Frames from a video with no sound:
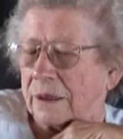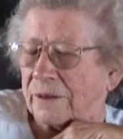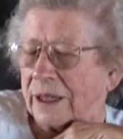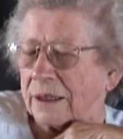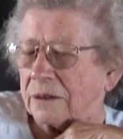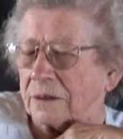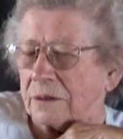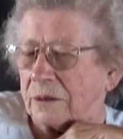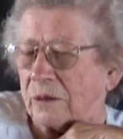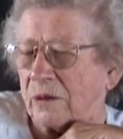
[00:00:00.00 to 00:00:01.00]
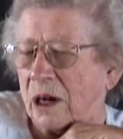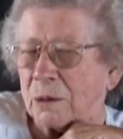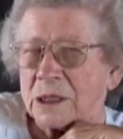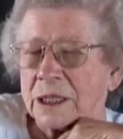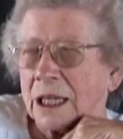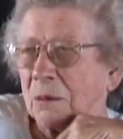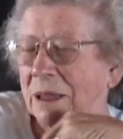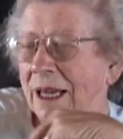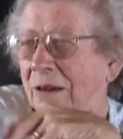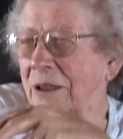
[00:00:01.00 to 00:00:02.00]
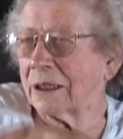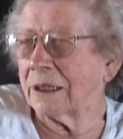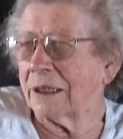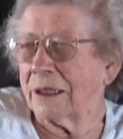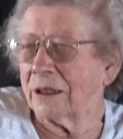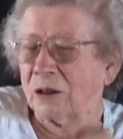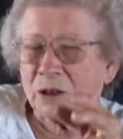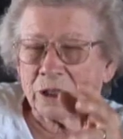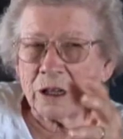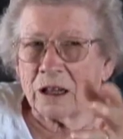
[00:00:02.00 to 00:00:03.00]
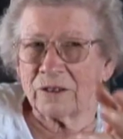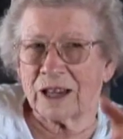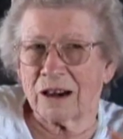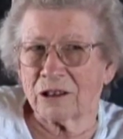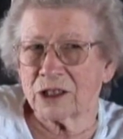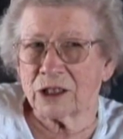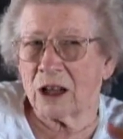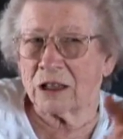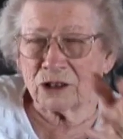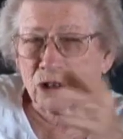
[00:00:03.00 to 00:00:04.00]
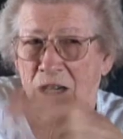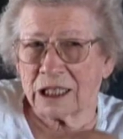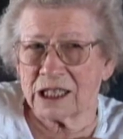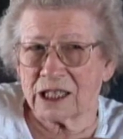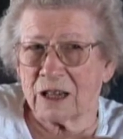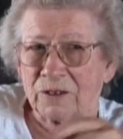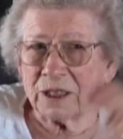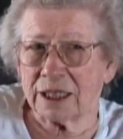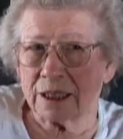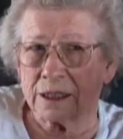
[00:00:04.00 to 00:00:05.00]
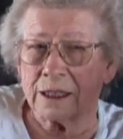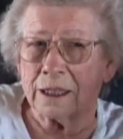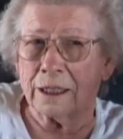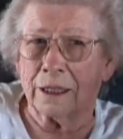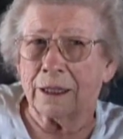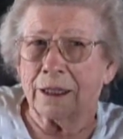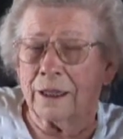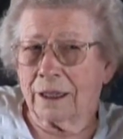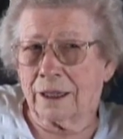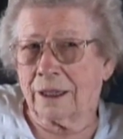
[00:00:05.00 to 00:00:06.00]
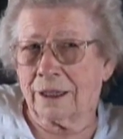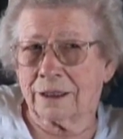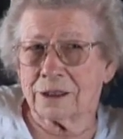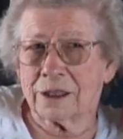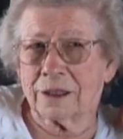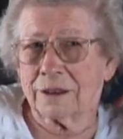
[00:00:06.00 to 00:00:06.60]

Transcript: Lavelle Robinson came down and loaded all of ours and all of Charlie's stuff in his uh,